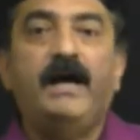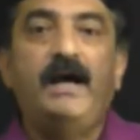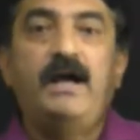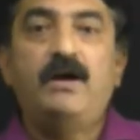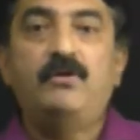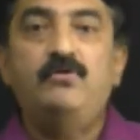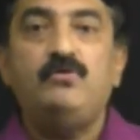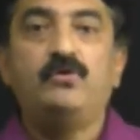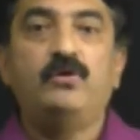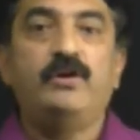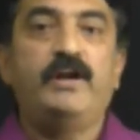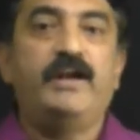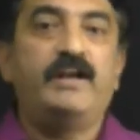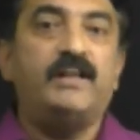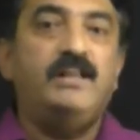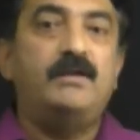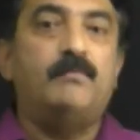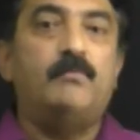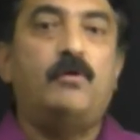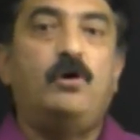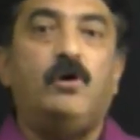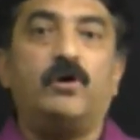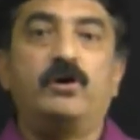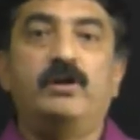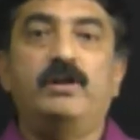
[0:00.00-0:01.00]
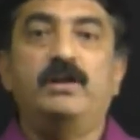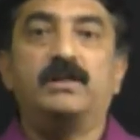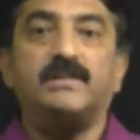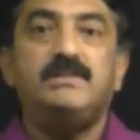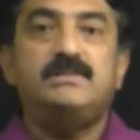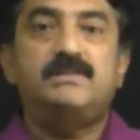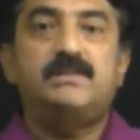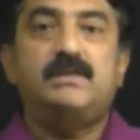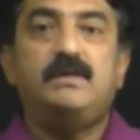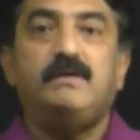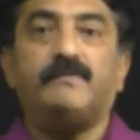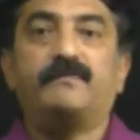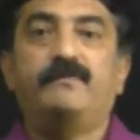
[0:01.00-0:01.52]
I have to get the
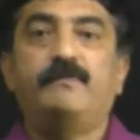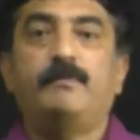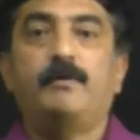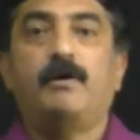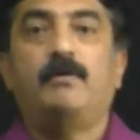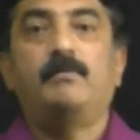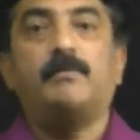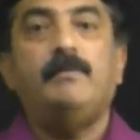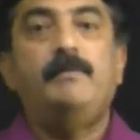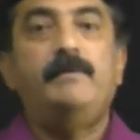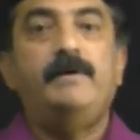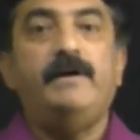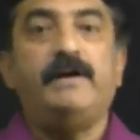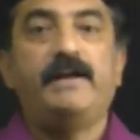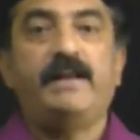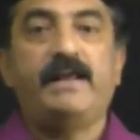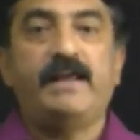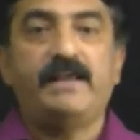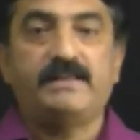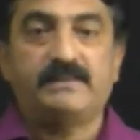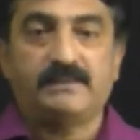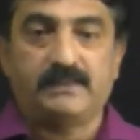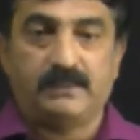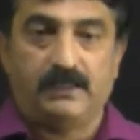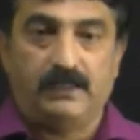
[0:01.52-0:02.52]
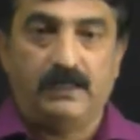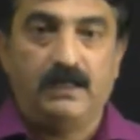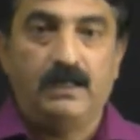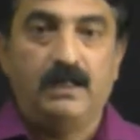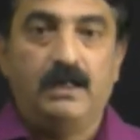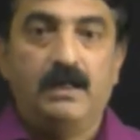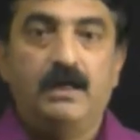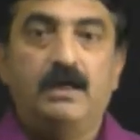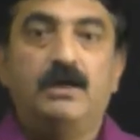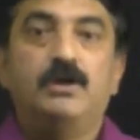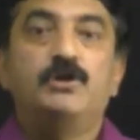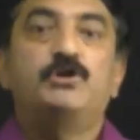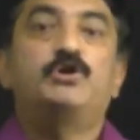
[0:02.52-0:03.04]
modulus of probabilities
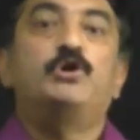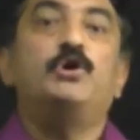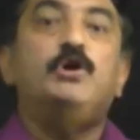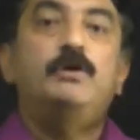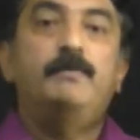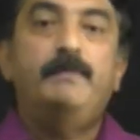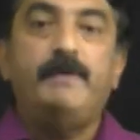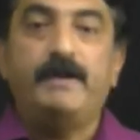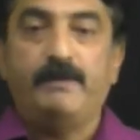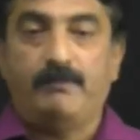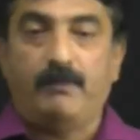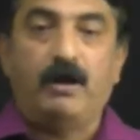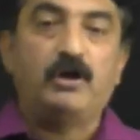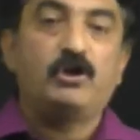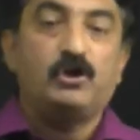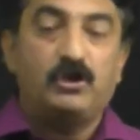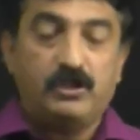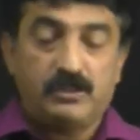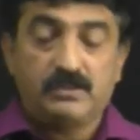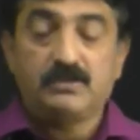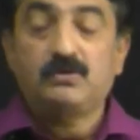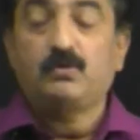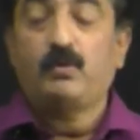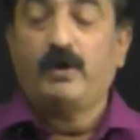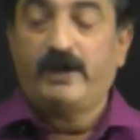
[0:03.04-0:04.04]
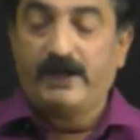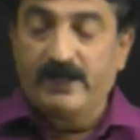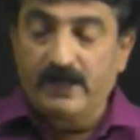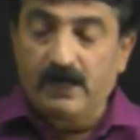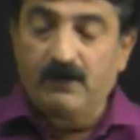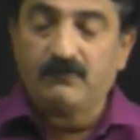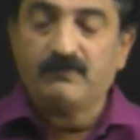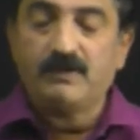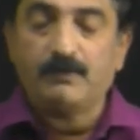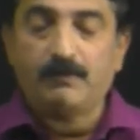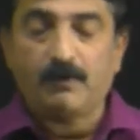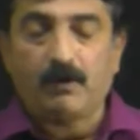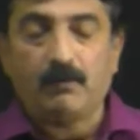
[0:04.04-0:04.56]
should be, modulus square
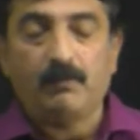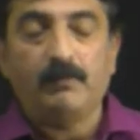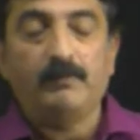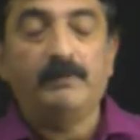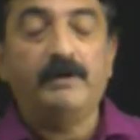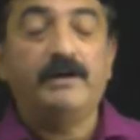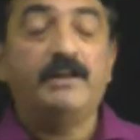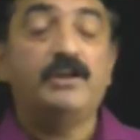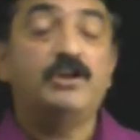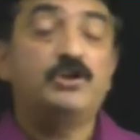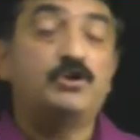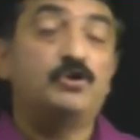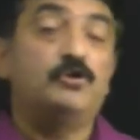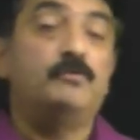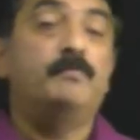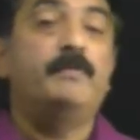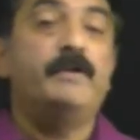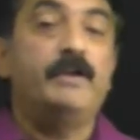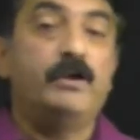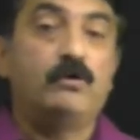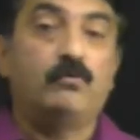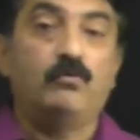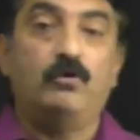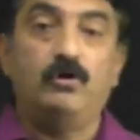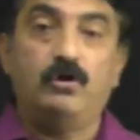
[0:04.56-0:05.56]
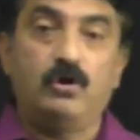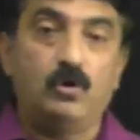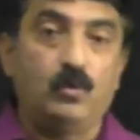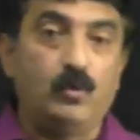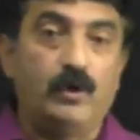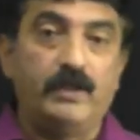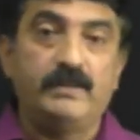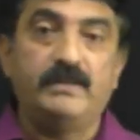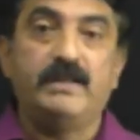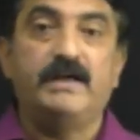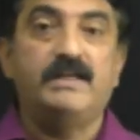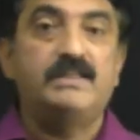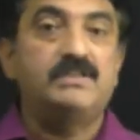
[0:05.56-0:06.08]
of the probability should be equal to
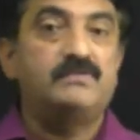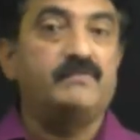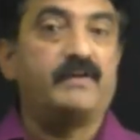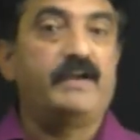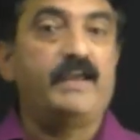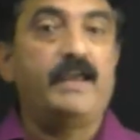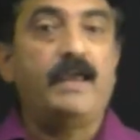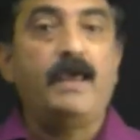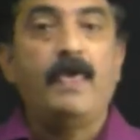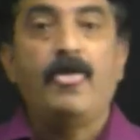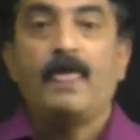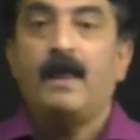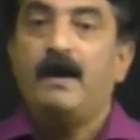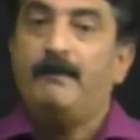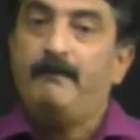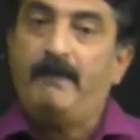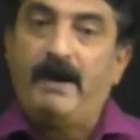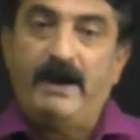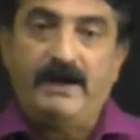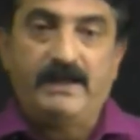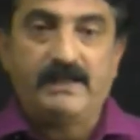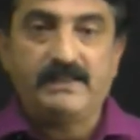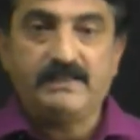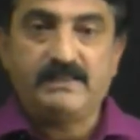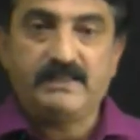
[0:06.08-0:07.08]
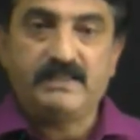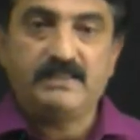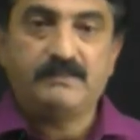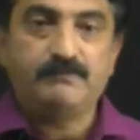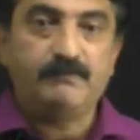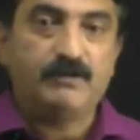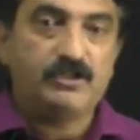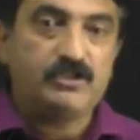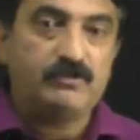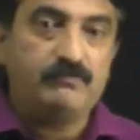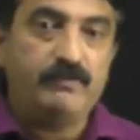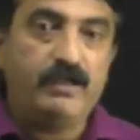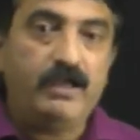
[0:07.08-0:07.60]
1. That's why matrices
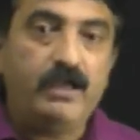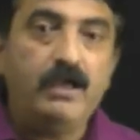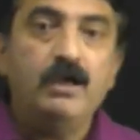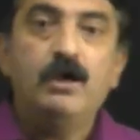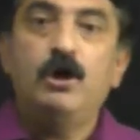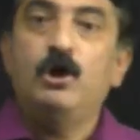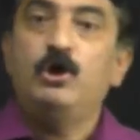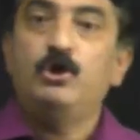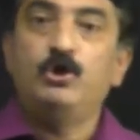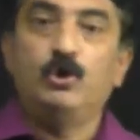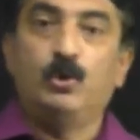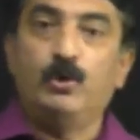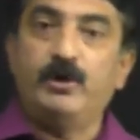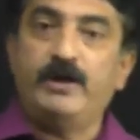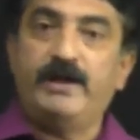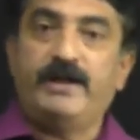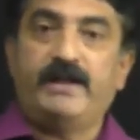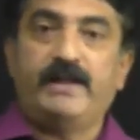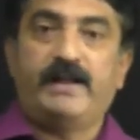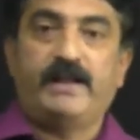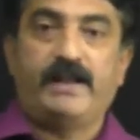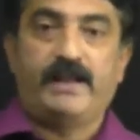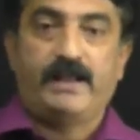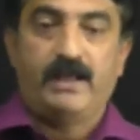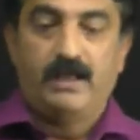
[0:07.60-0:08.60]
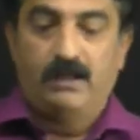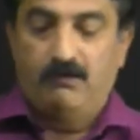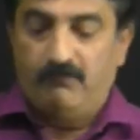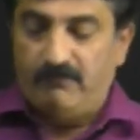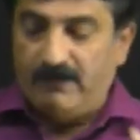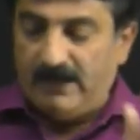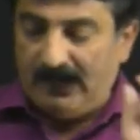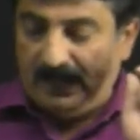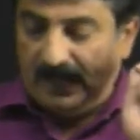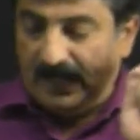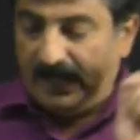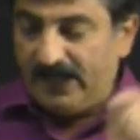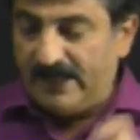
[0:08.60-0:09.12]
must be unitary.
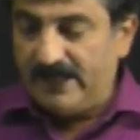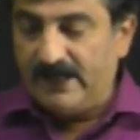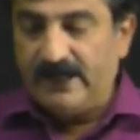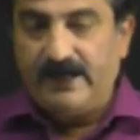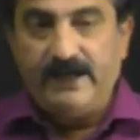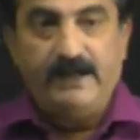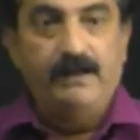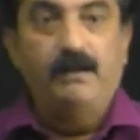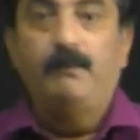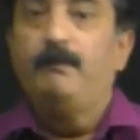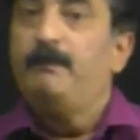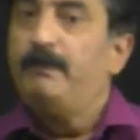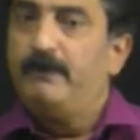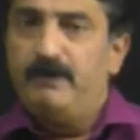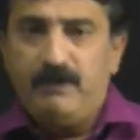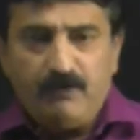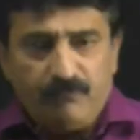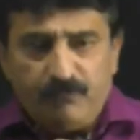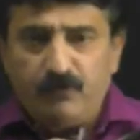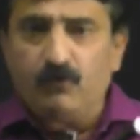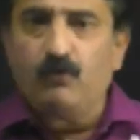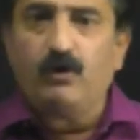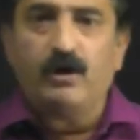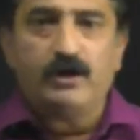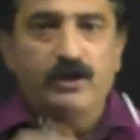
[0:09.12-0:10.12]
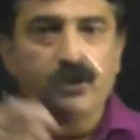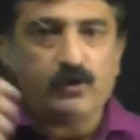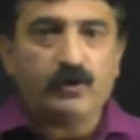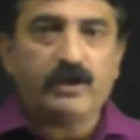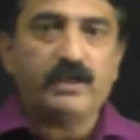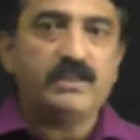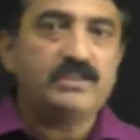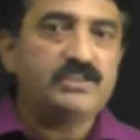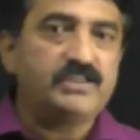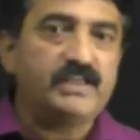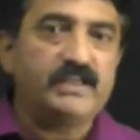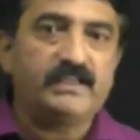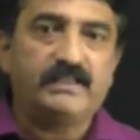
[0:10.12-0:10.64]
Well, I write, if you want you
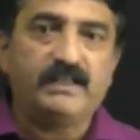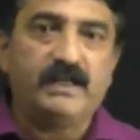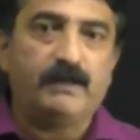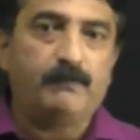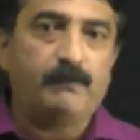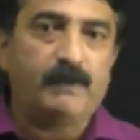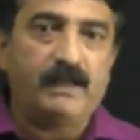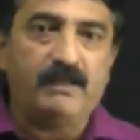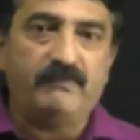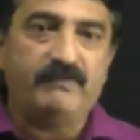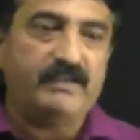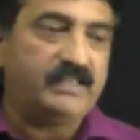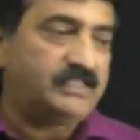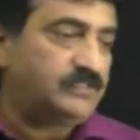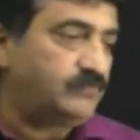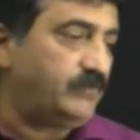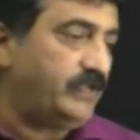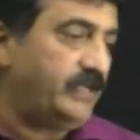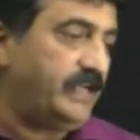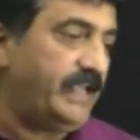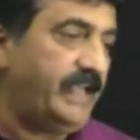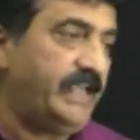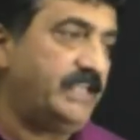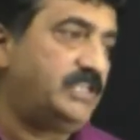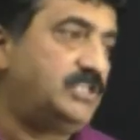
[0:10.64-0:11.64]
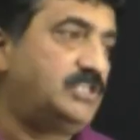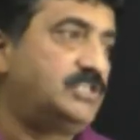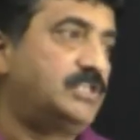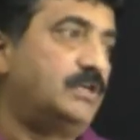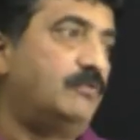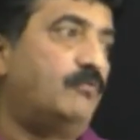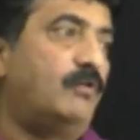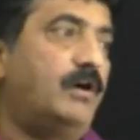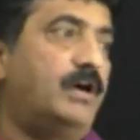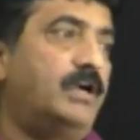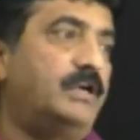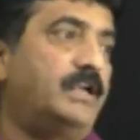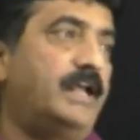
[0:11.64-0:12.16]
can check that previous one H,
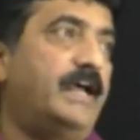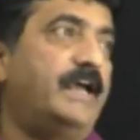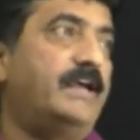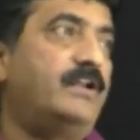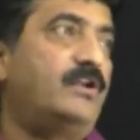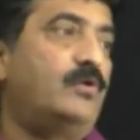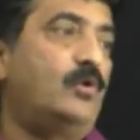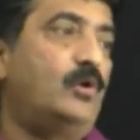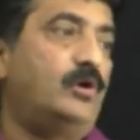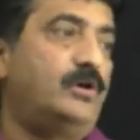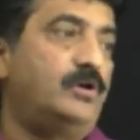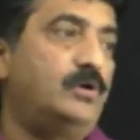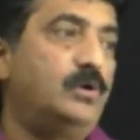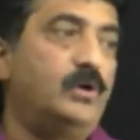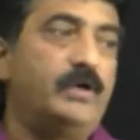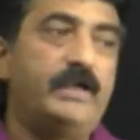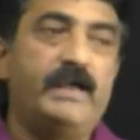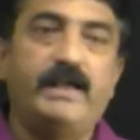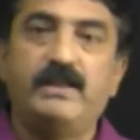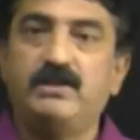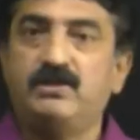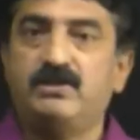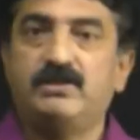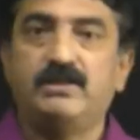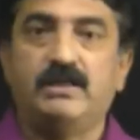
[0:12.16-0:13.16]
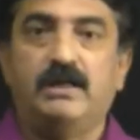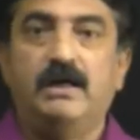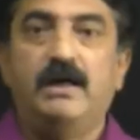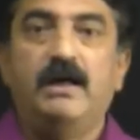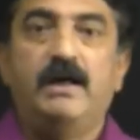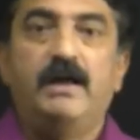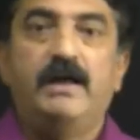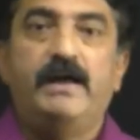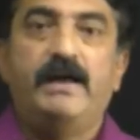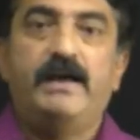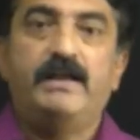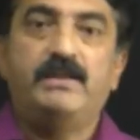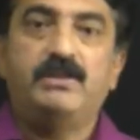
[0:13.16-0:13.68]
what I wrote, no H,
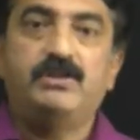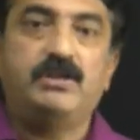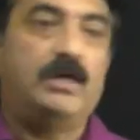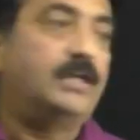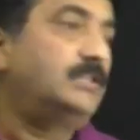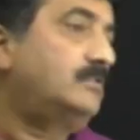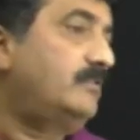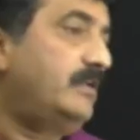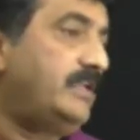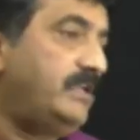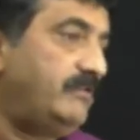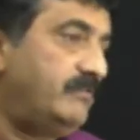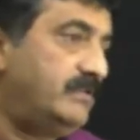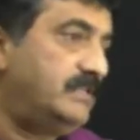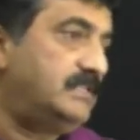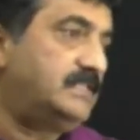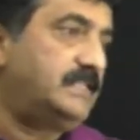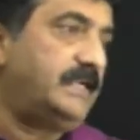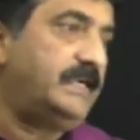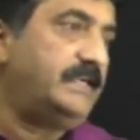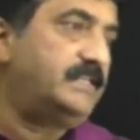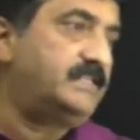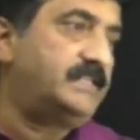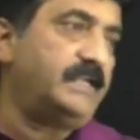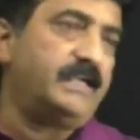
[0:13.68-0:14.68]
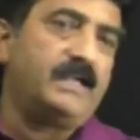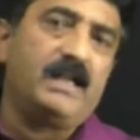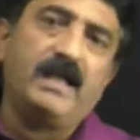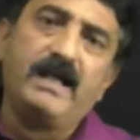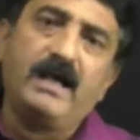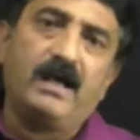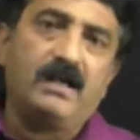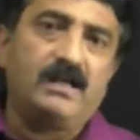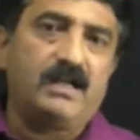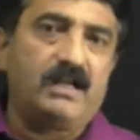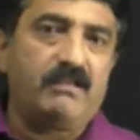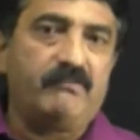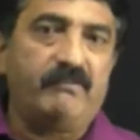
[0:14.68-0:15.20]
or even Z. Z
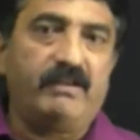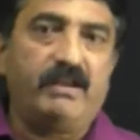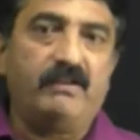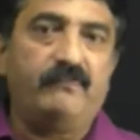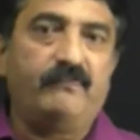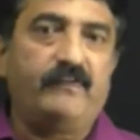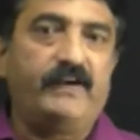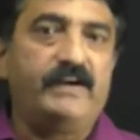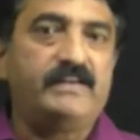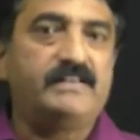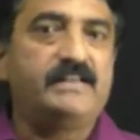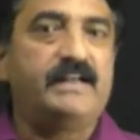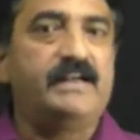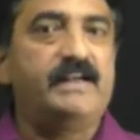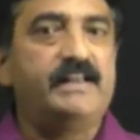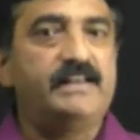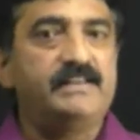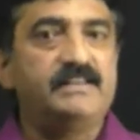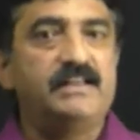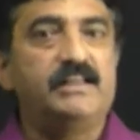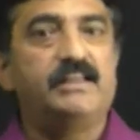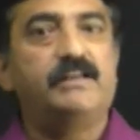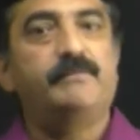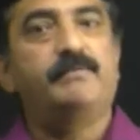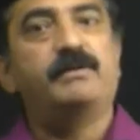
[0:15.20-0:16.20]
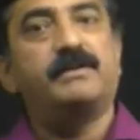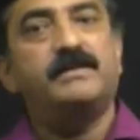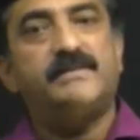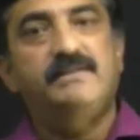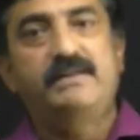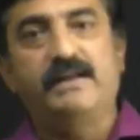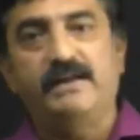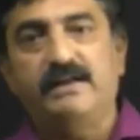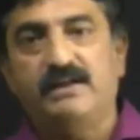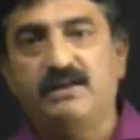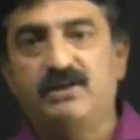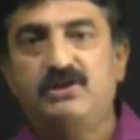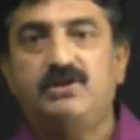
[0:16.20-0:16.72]
I already verified, Z is nothing but
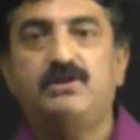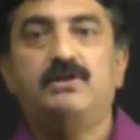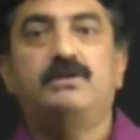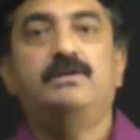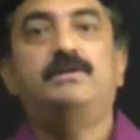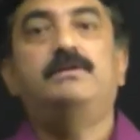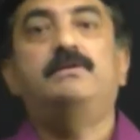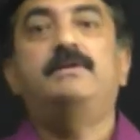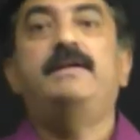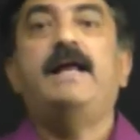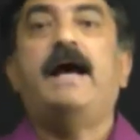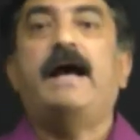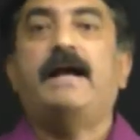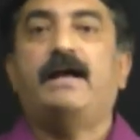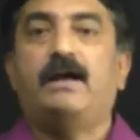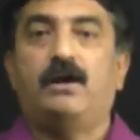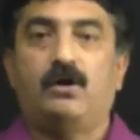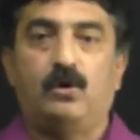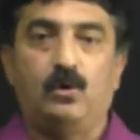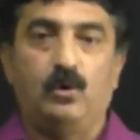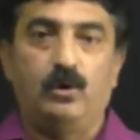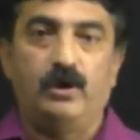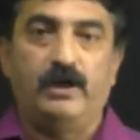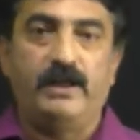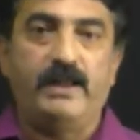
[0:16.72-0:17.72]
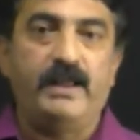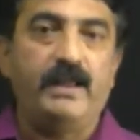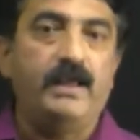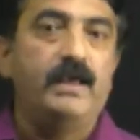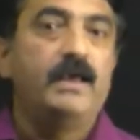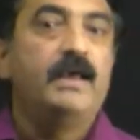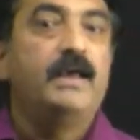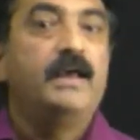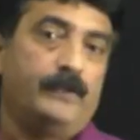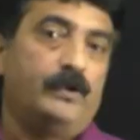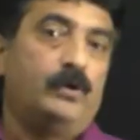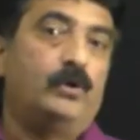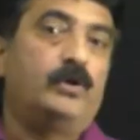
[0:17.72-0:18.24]
Z dagger only.
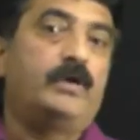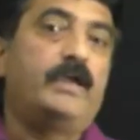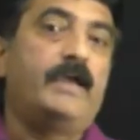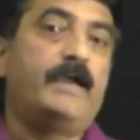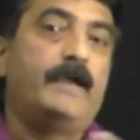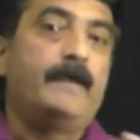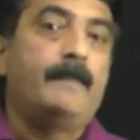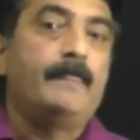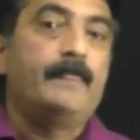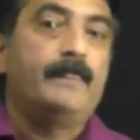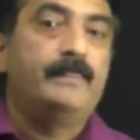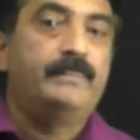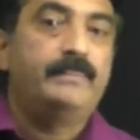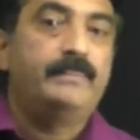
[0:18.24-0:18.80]
Okay,